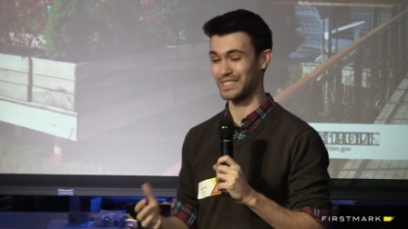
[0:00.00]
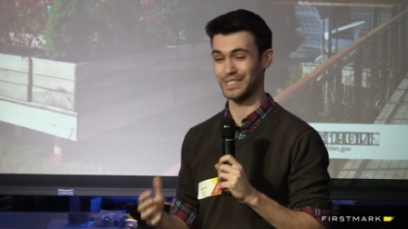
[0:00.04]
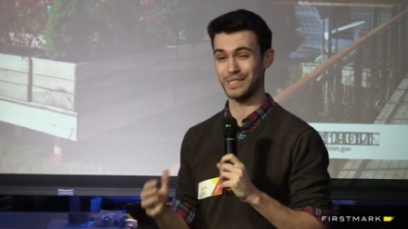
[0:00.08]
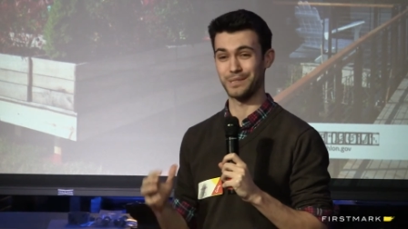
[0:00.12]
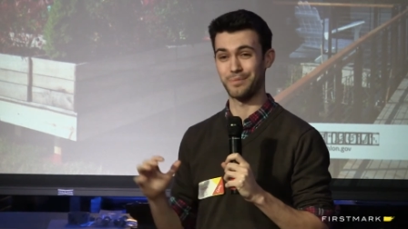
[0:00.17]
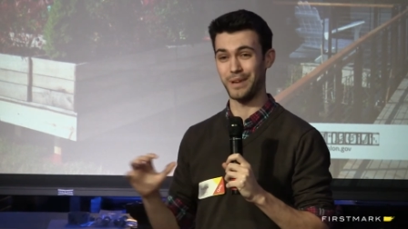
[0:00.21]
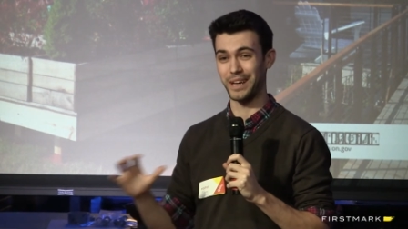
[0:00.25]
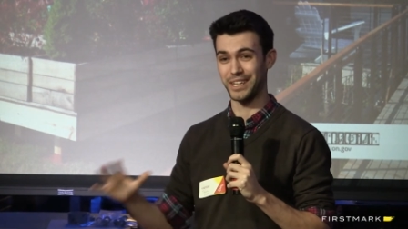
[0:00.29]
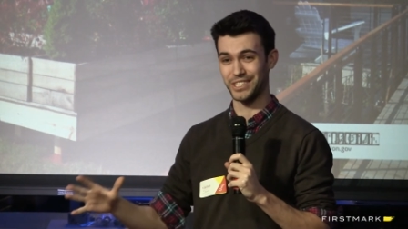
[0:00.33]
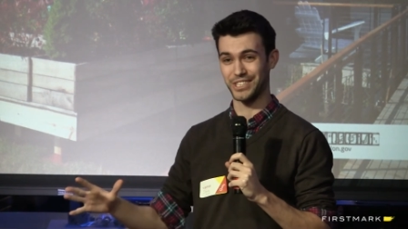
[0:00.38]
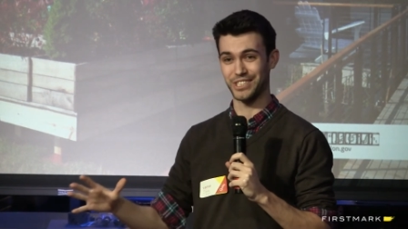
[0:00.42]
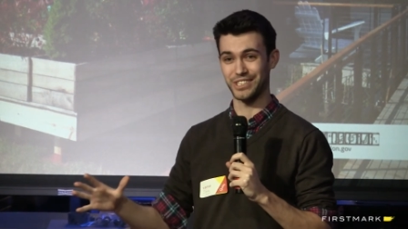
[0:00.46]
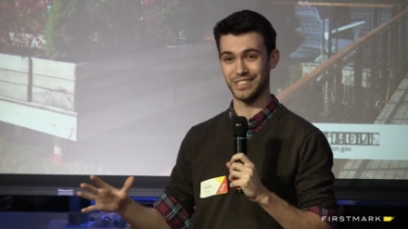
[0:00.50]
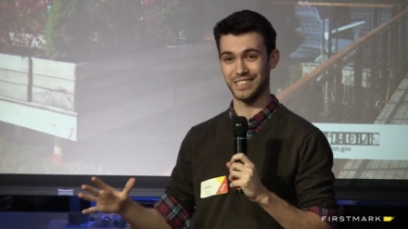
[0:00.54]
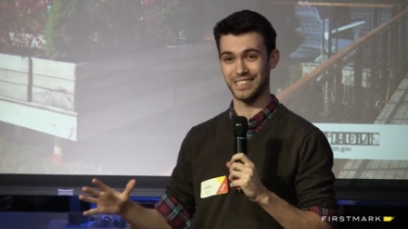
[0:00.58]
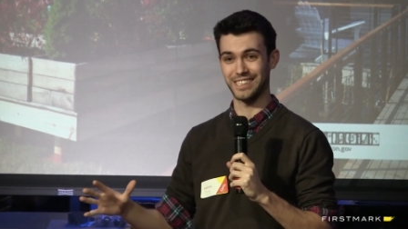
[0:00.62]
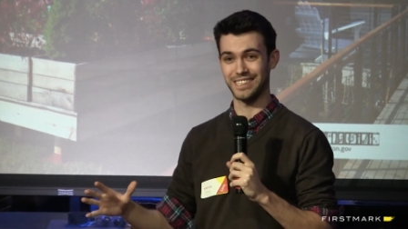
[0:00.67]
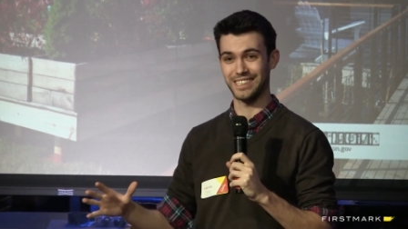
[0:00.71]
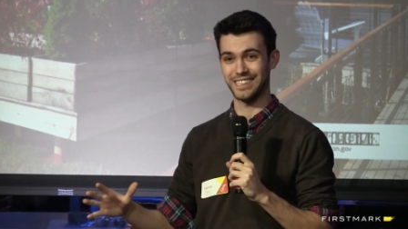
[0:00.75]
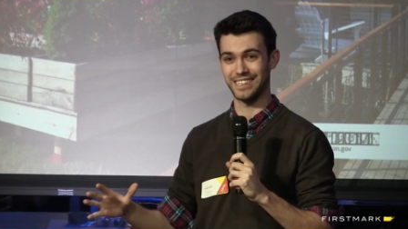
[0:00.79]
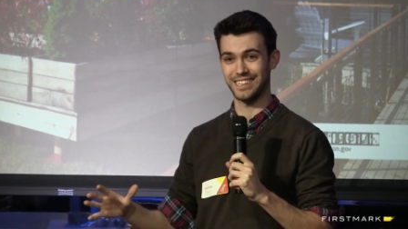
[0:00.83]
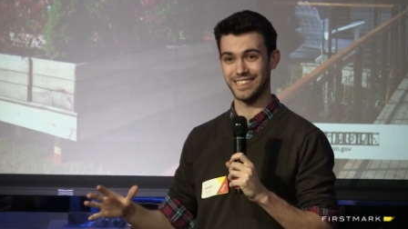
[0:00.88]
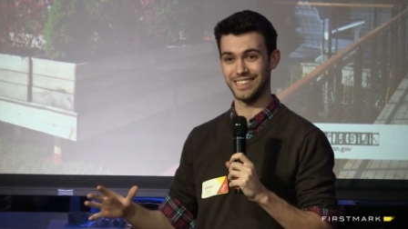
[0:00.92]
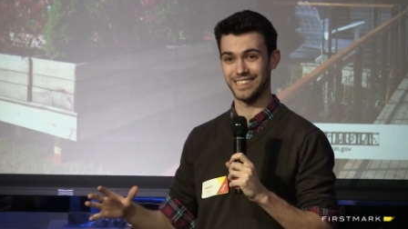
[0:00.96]

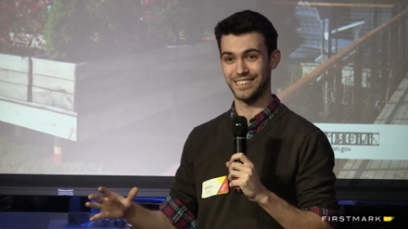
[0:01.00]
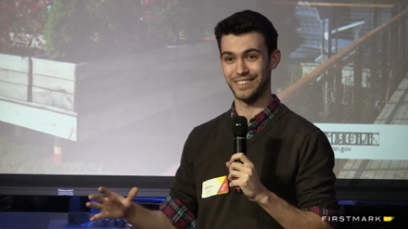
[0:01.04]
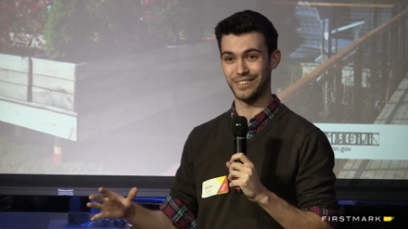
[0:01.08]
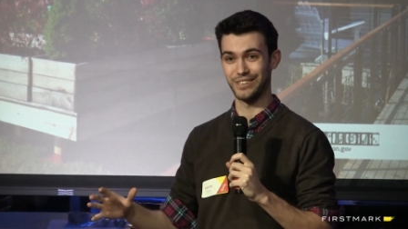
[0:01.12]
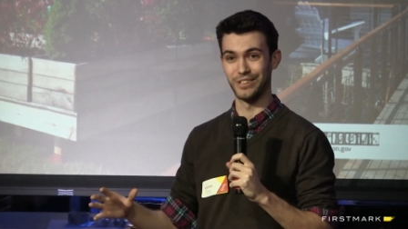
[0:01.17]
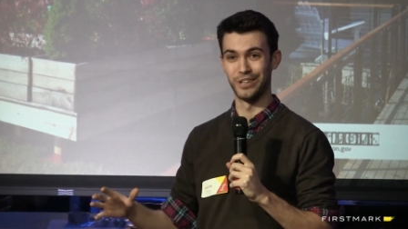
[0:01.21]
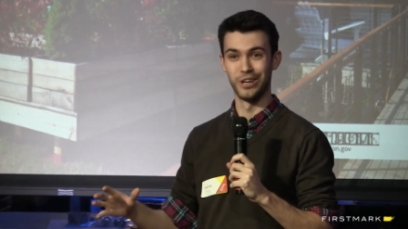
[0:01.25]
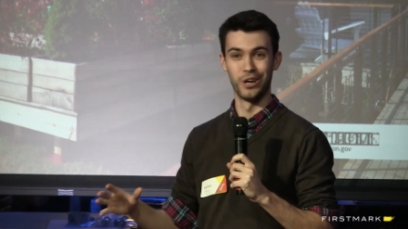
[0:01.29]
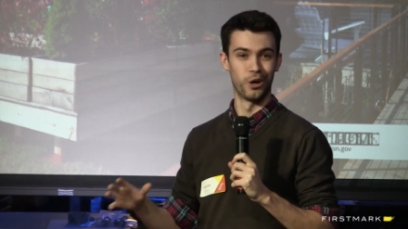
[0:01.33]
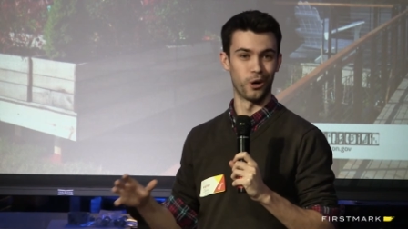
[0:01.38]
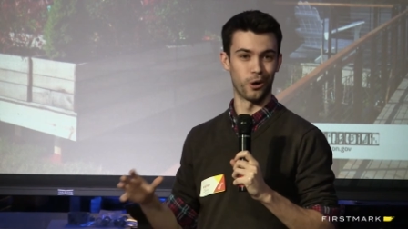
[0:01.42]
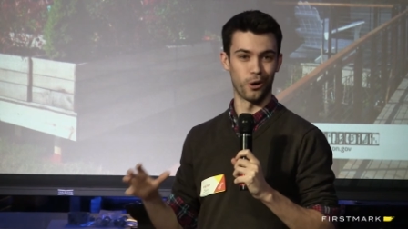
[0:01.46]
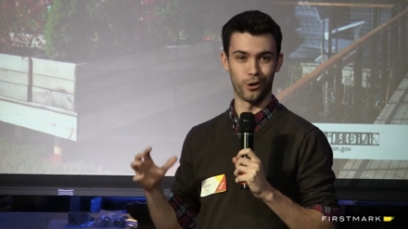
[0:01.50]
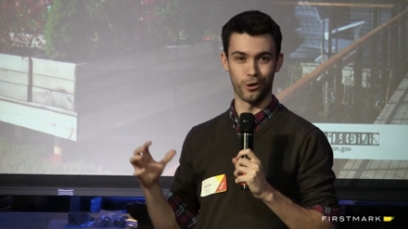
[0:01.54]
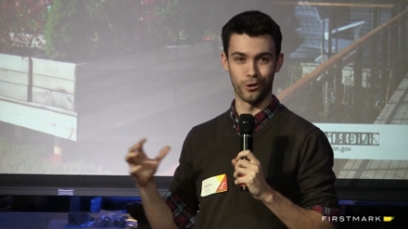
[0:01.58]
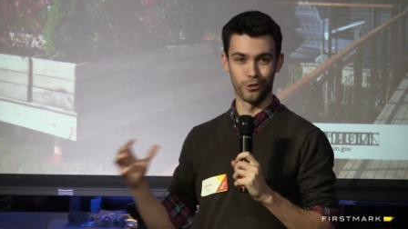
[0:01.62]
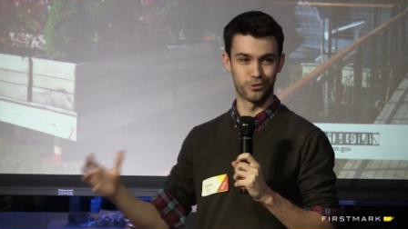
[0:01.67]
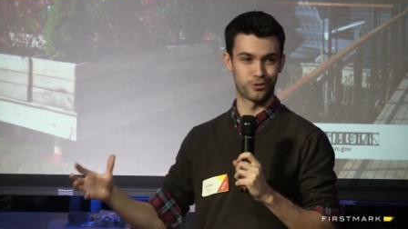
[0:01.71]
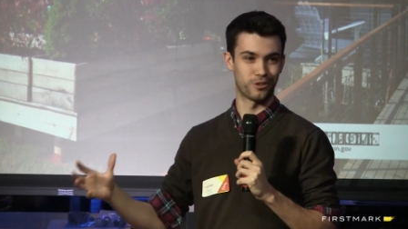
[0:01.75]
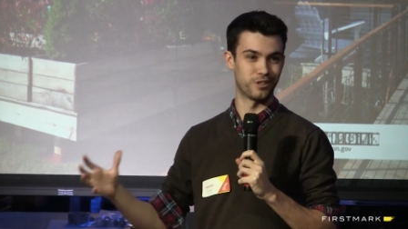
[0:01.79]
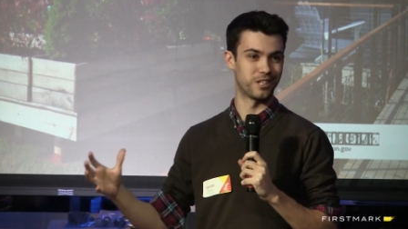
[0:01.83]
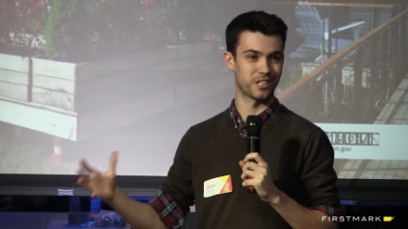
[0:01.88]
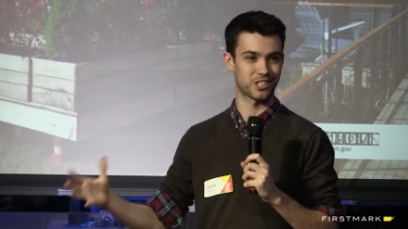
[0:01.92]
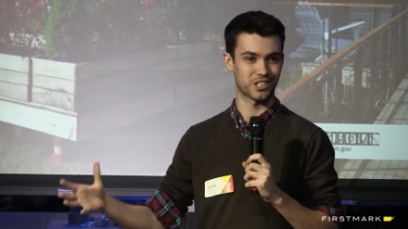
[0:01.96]
especially in
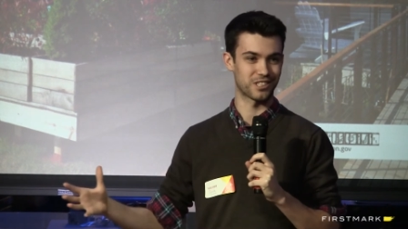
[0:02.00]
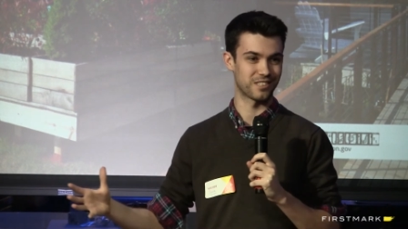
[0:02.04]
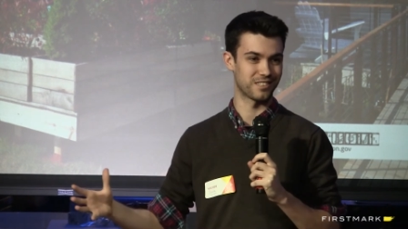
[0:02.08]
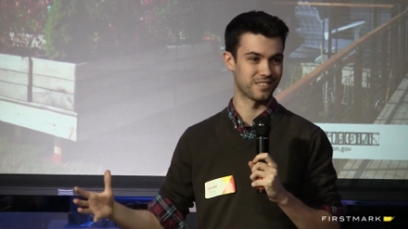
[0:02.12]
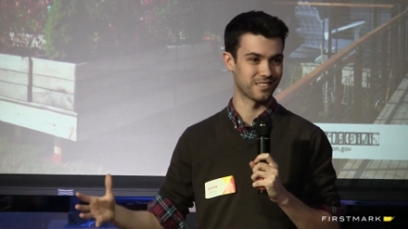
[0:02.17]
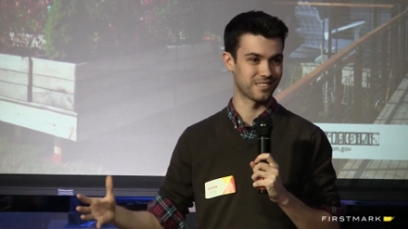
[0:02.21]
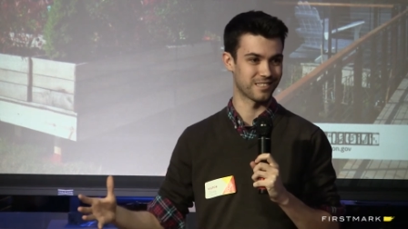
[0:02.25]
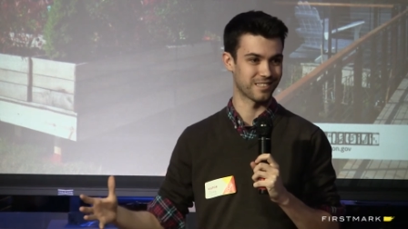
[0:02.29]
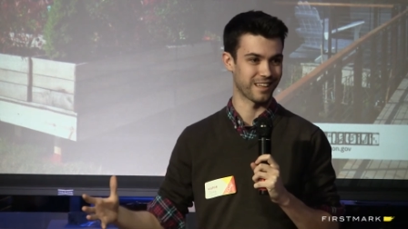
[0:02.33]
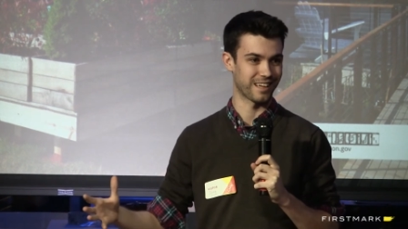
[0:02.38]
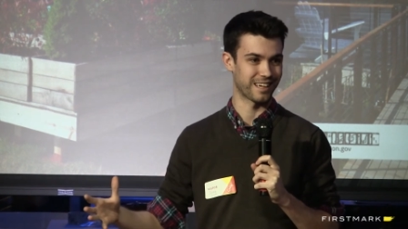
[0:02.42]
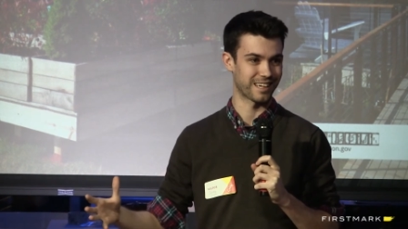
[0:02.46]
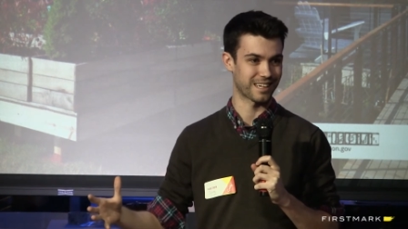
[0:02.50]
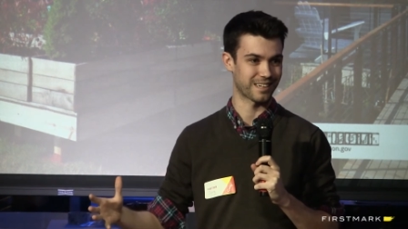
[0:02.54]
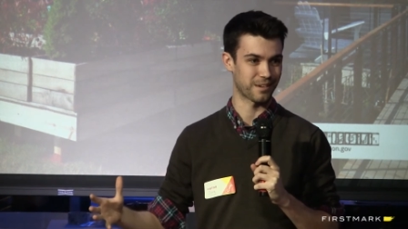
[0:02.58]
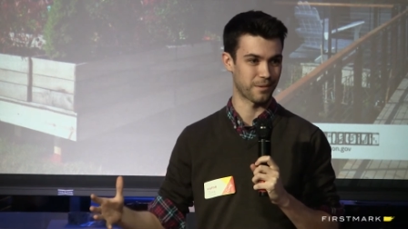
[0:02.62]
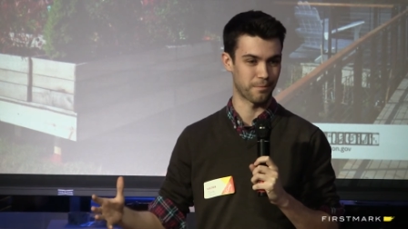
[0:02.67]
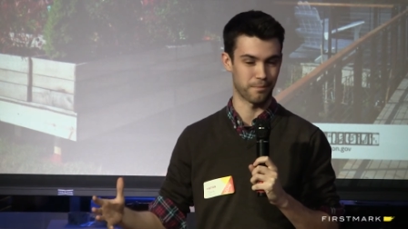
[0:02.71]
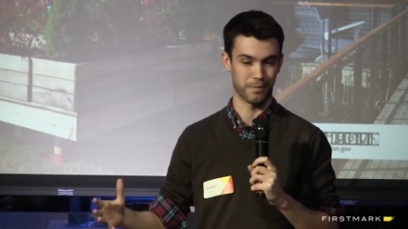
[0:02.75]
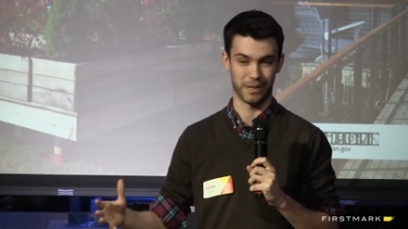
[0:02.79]
old traditions like,